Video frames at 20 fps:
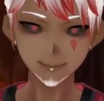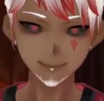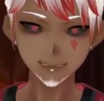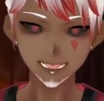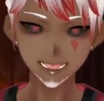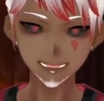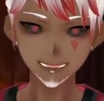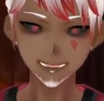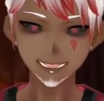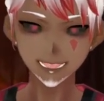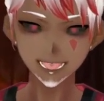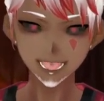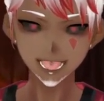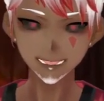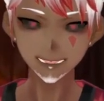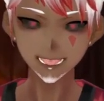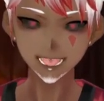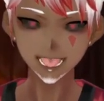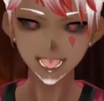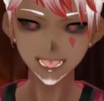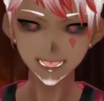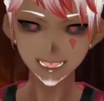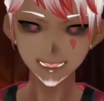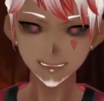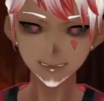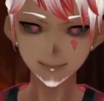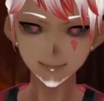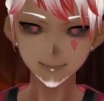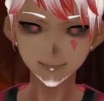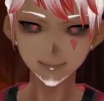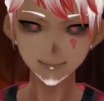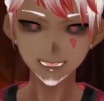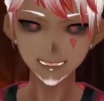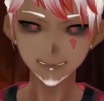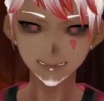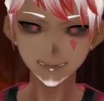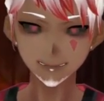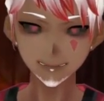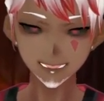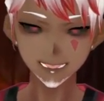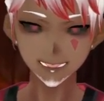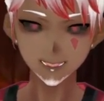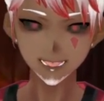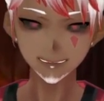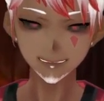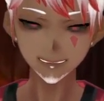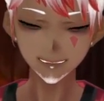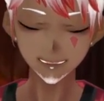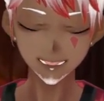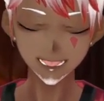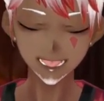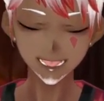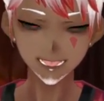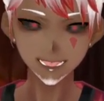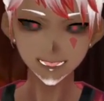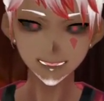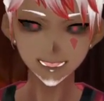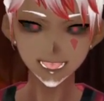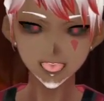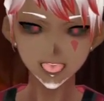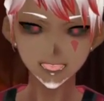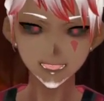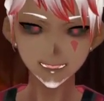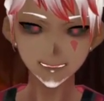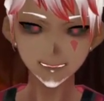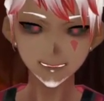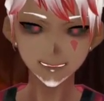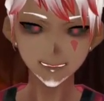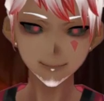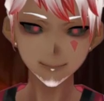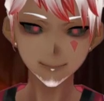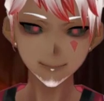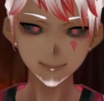looking back at it now, it it was it was freaky enough